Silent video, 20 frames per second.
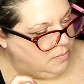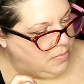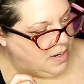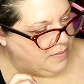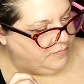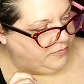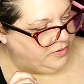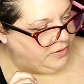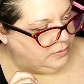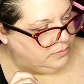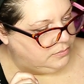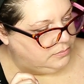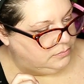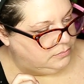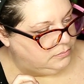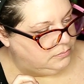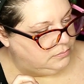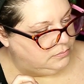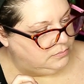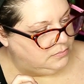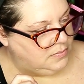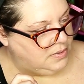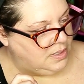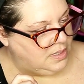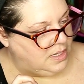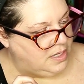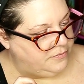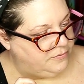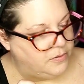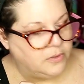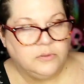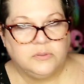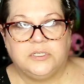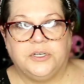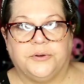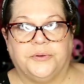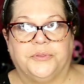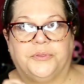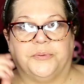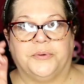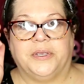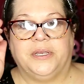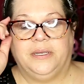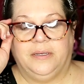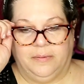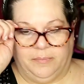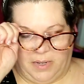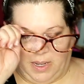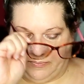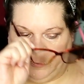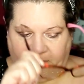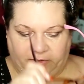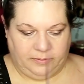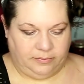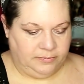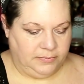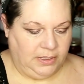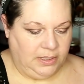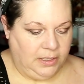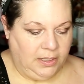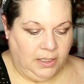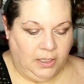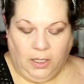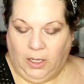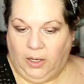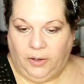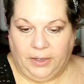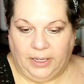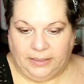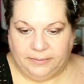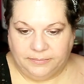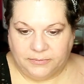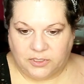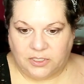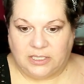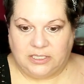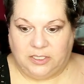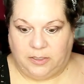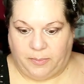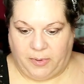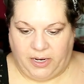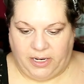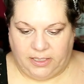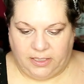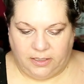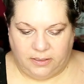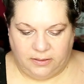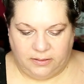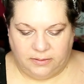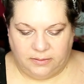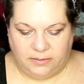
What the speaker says: Pop Feel. F003 Pop Feel. Okay, so that's the brand.